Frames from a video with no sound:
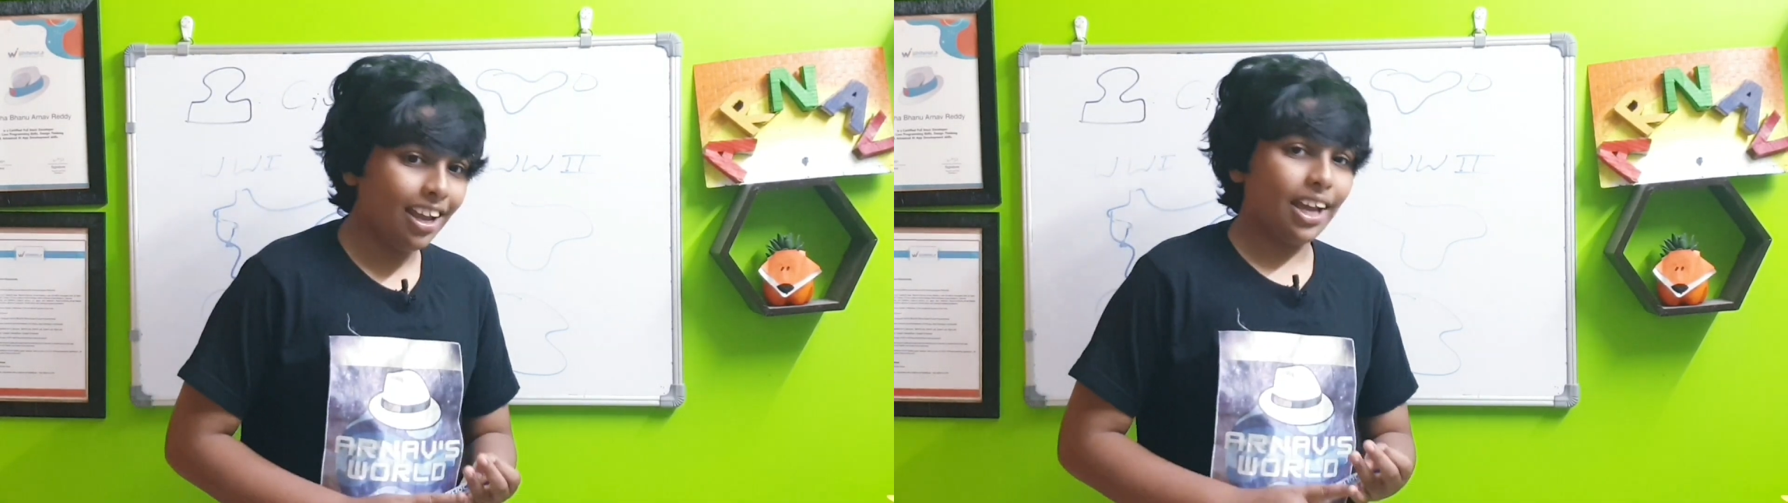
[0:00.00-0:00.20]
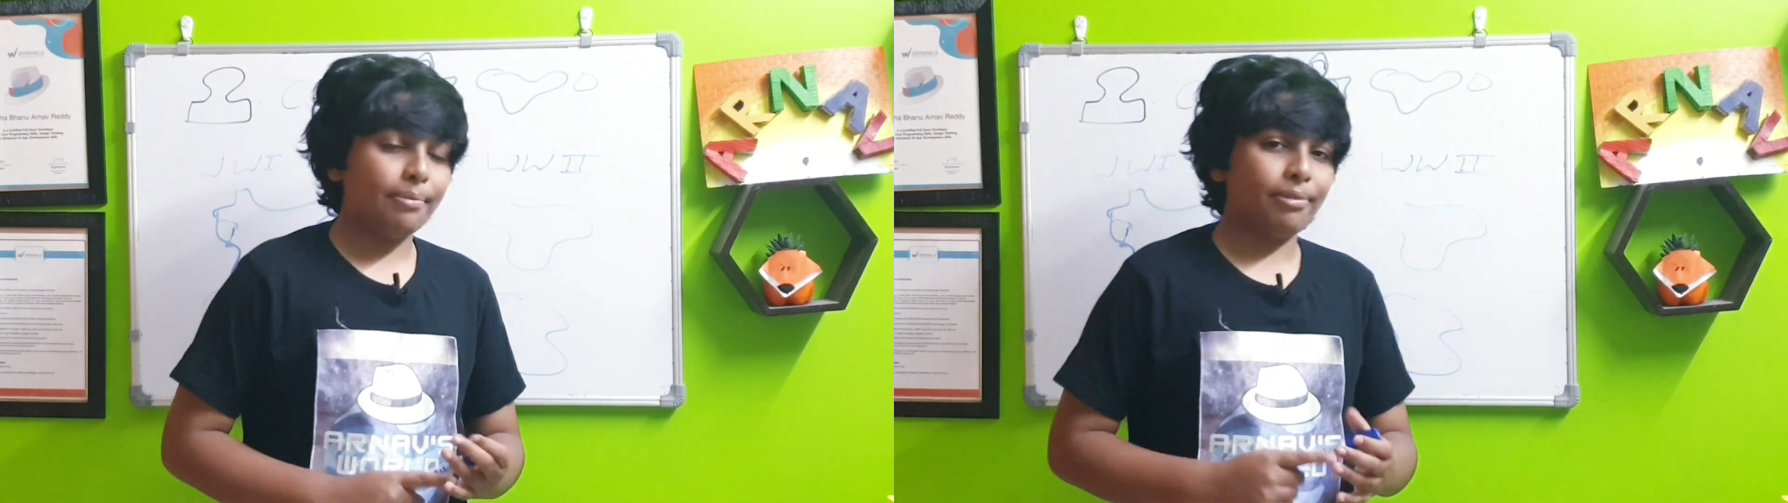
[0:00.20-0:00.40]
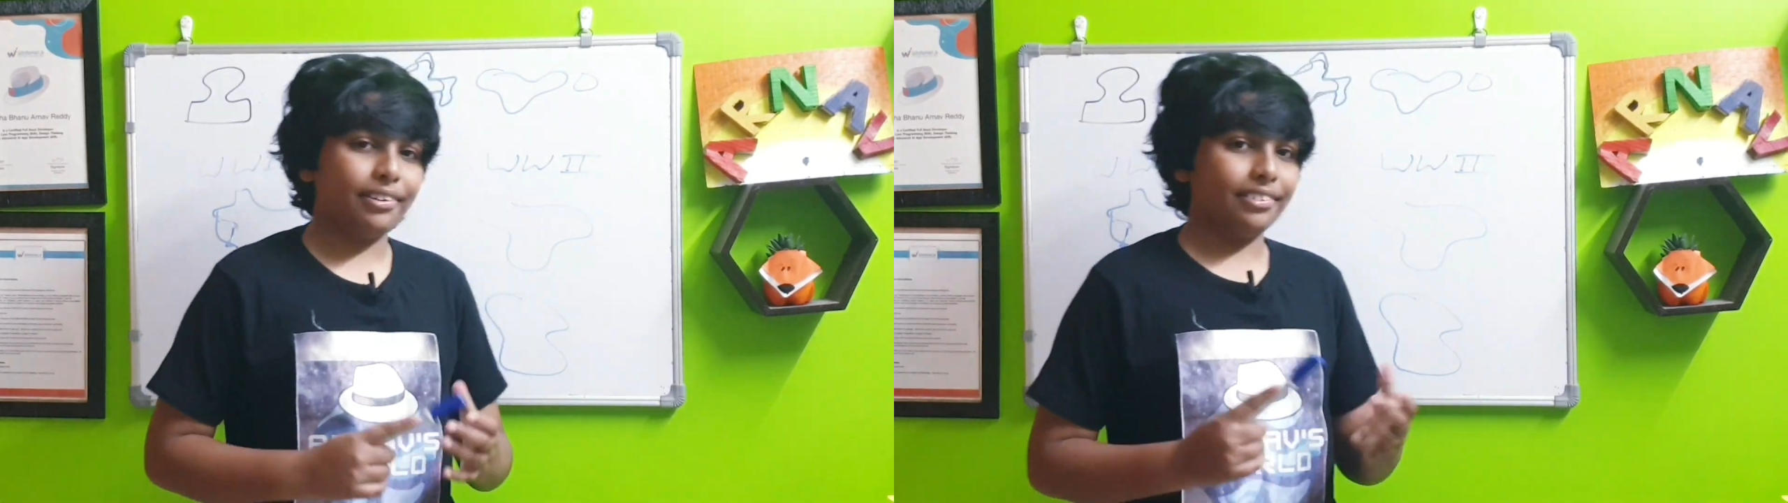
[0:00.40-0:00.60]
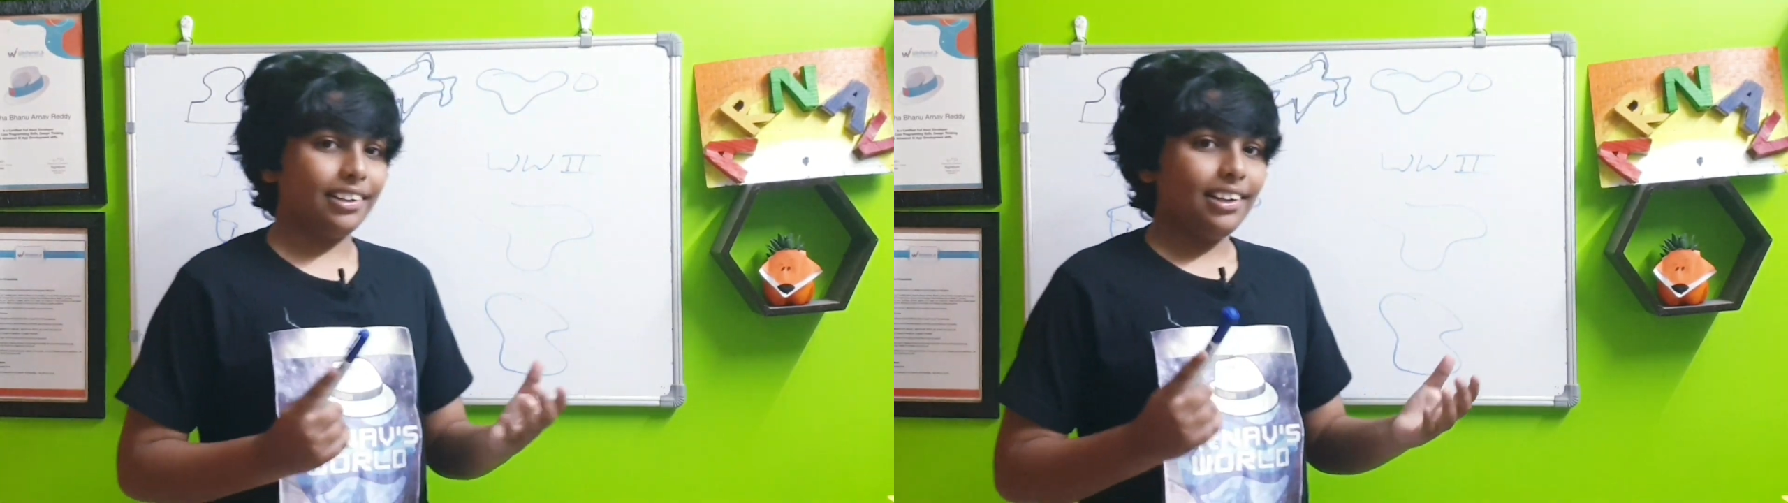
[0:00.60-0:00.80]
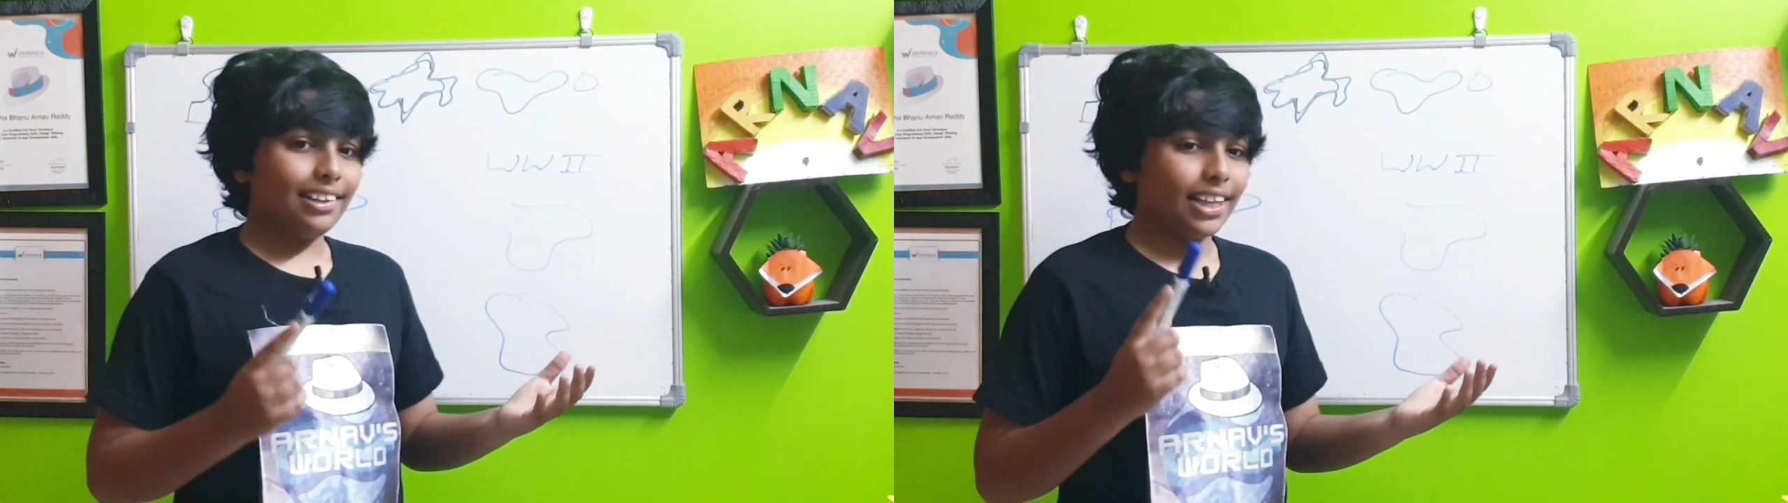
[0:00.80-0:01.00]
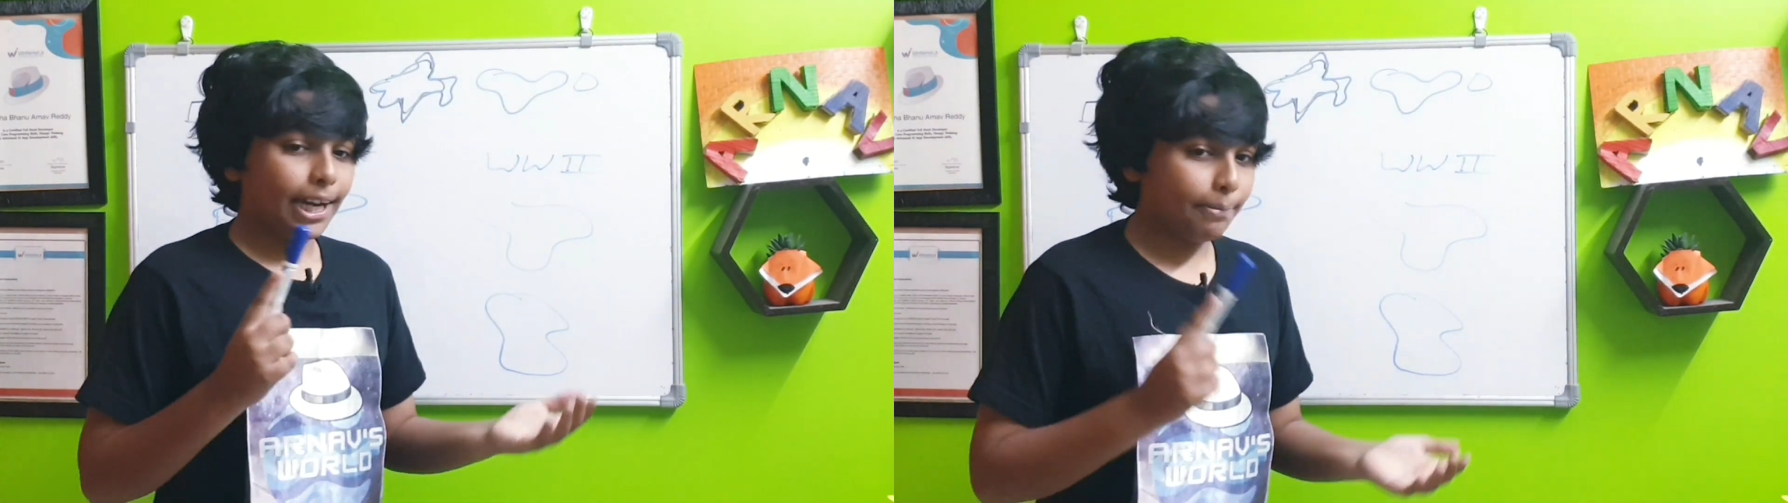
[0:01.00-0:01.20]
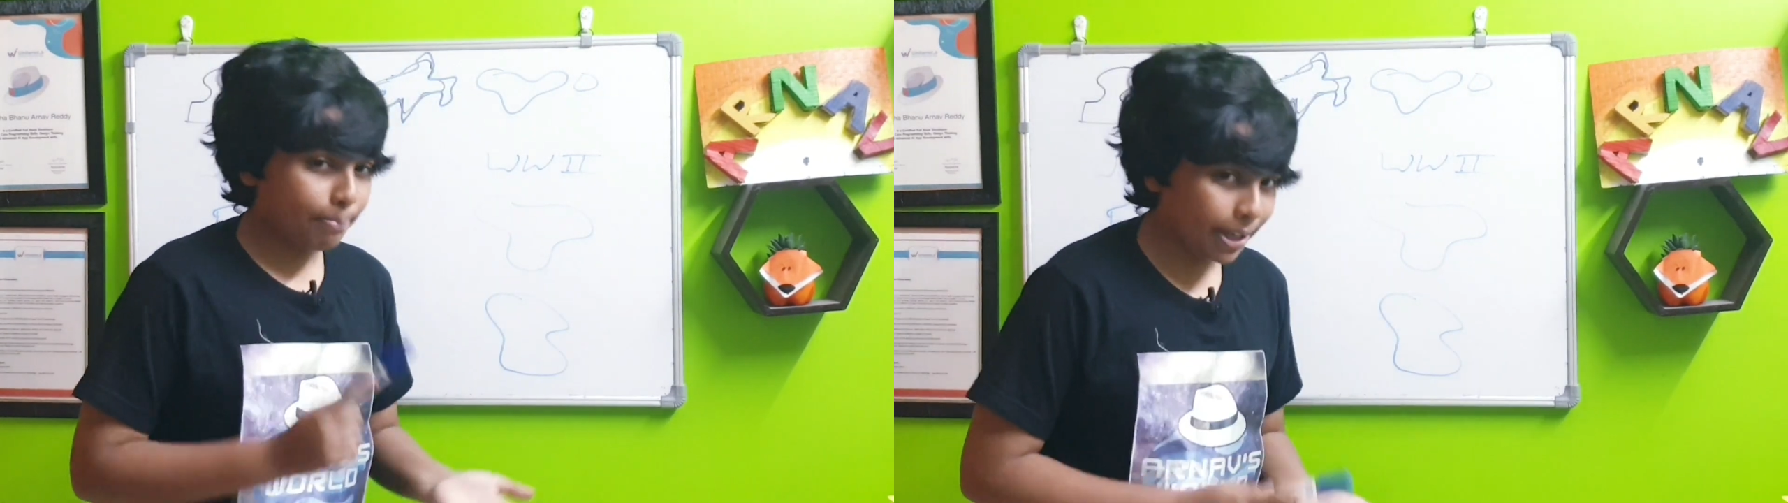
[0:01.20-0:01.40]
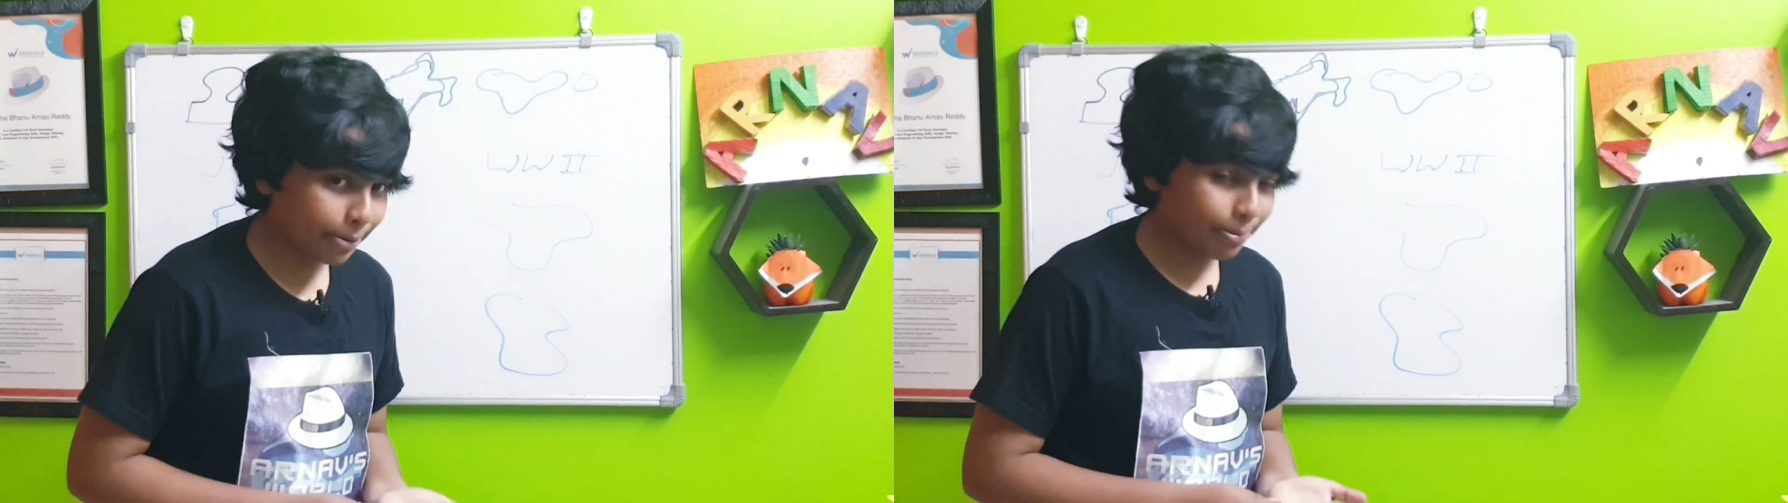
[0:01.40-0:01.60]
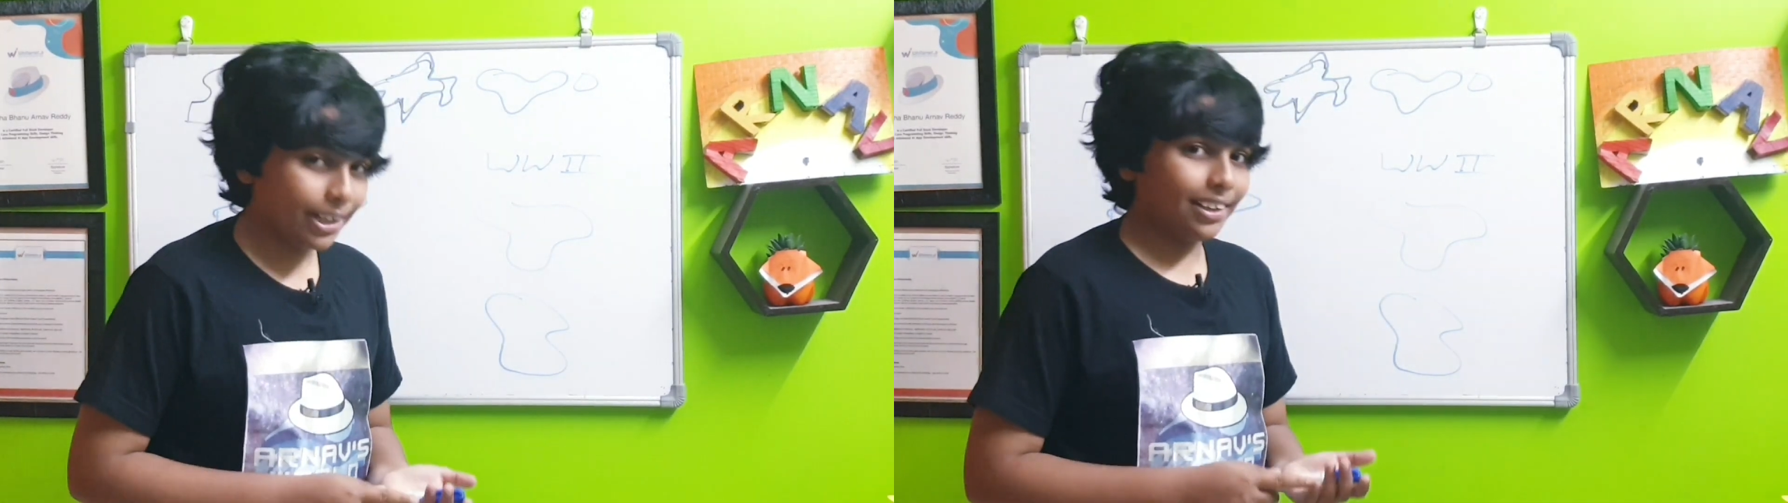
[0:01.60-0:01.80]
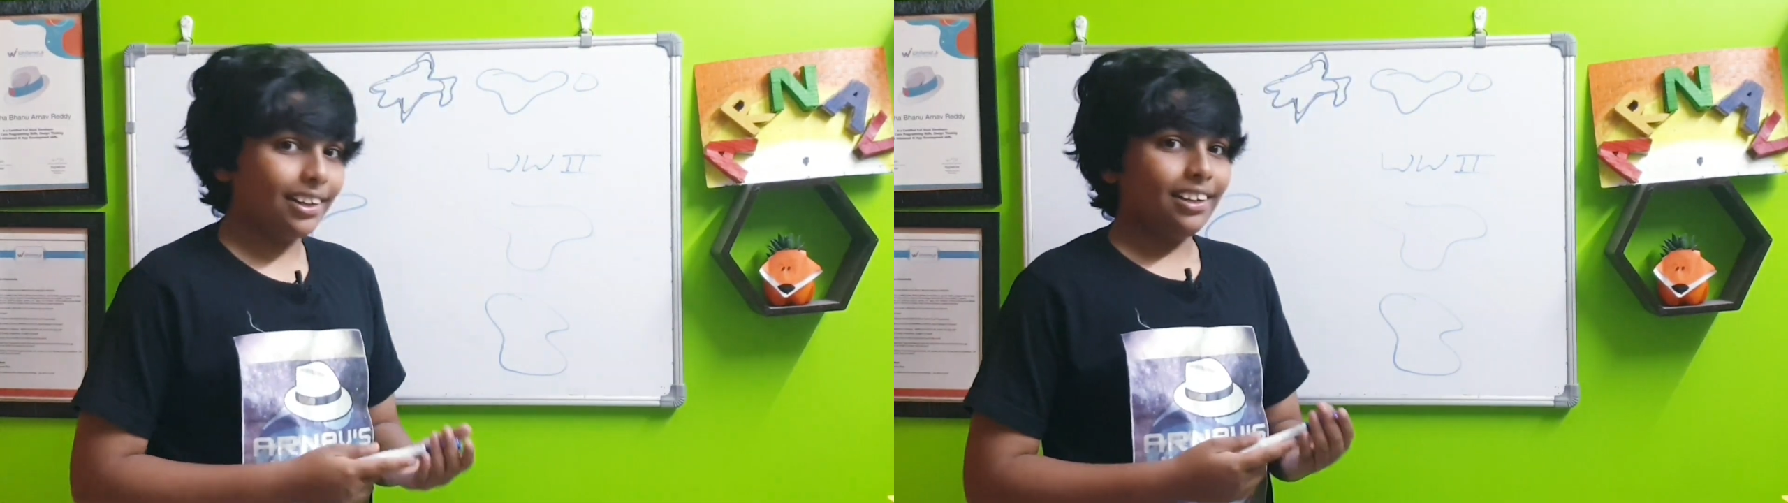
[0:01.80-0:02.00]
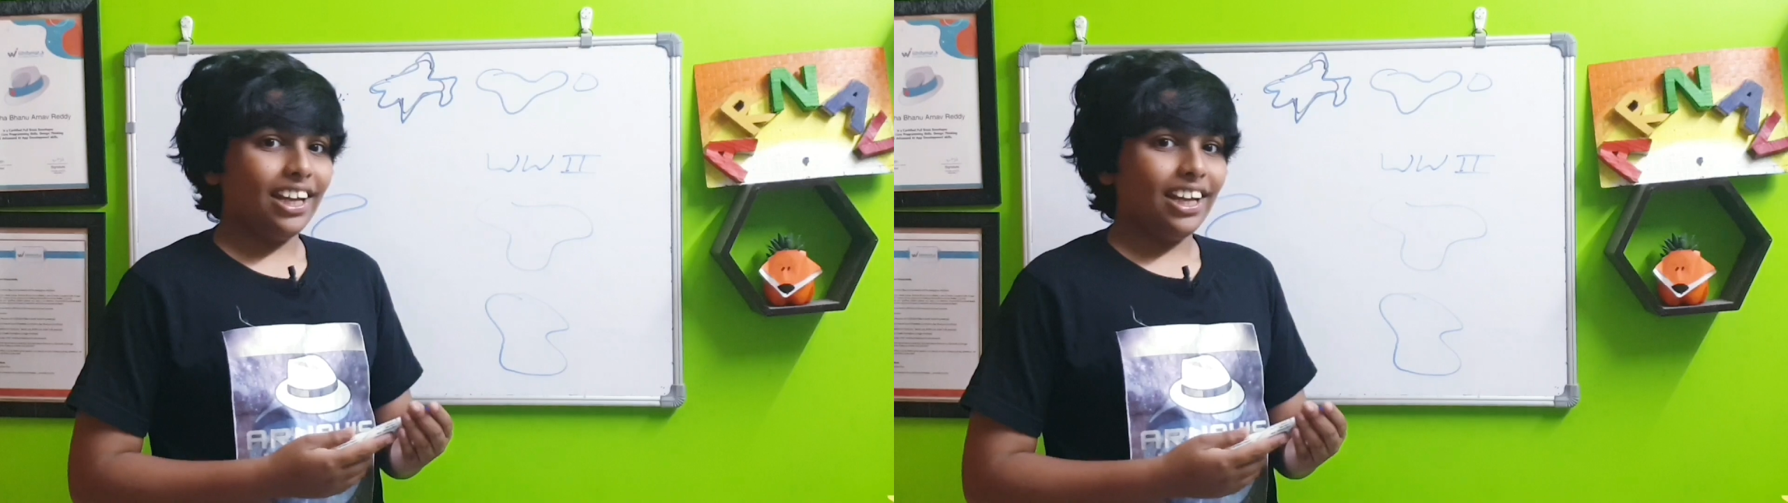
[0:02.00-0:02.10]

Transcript: about their people,